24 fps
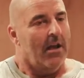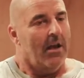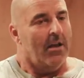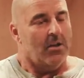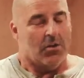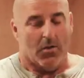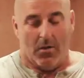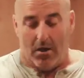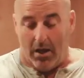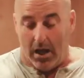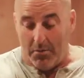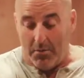
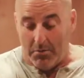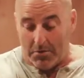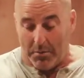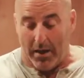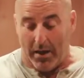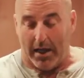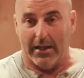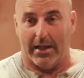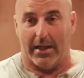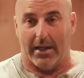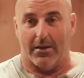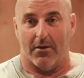So I was
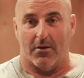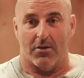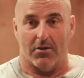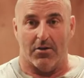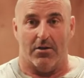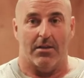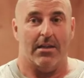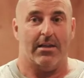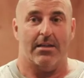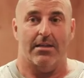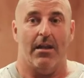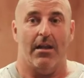panicking because I
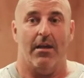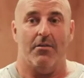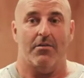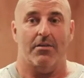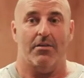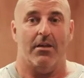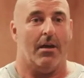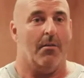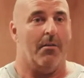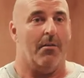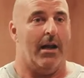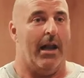got this knife
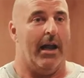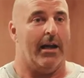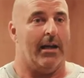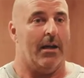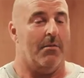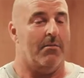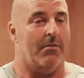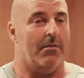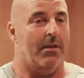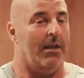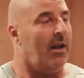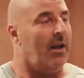stuck in my leg, and
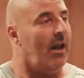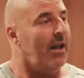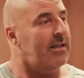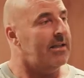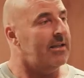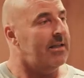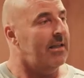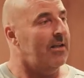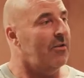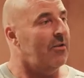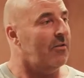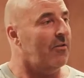I'm thinking, I've
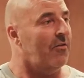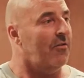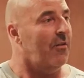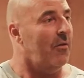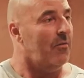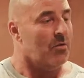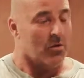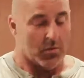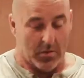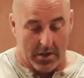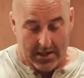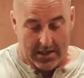seen those
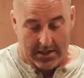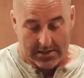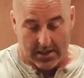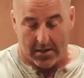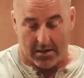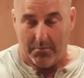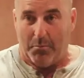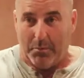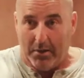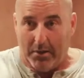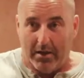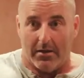films where there's
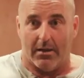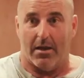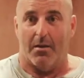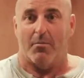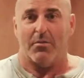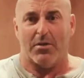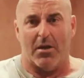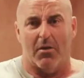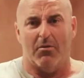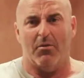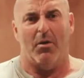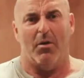like blood
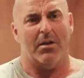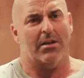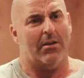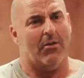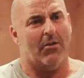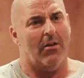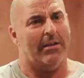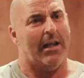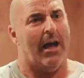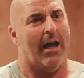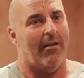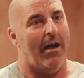comes out. What's it
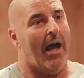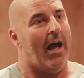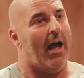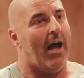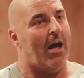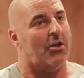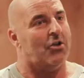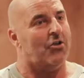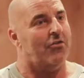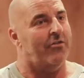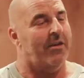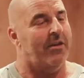called, that
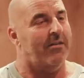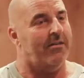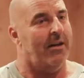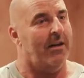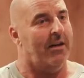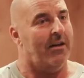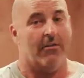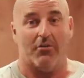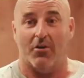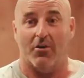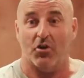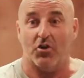archery thing?
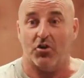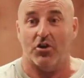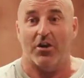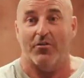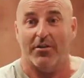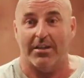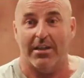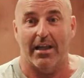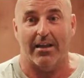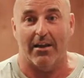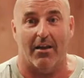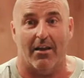I thought, shit, I
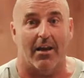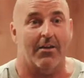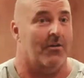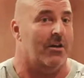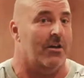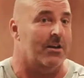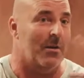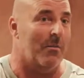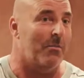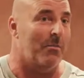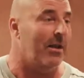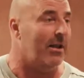take the knife
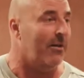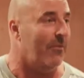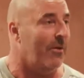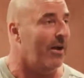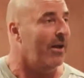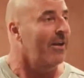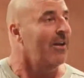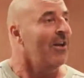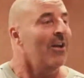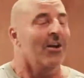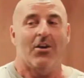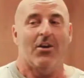out, I need blood in
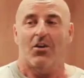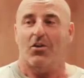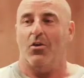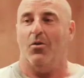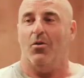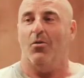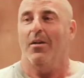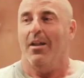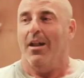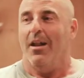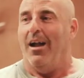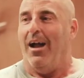it.
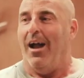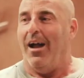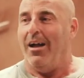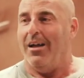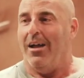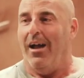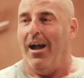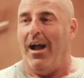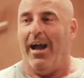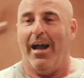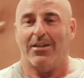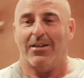So I
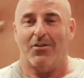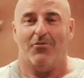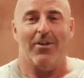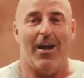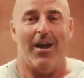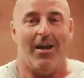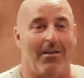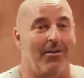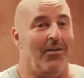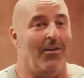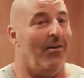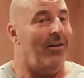had to
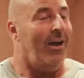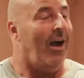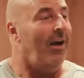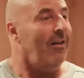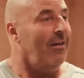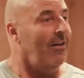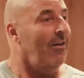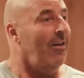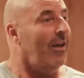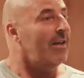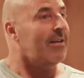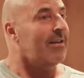wrap. No,
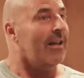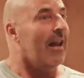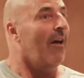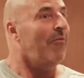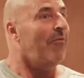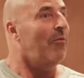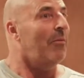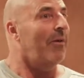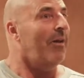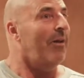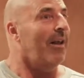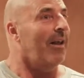it's
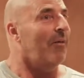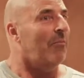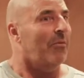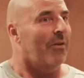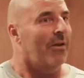laughable, isn't it?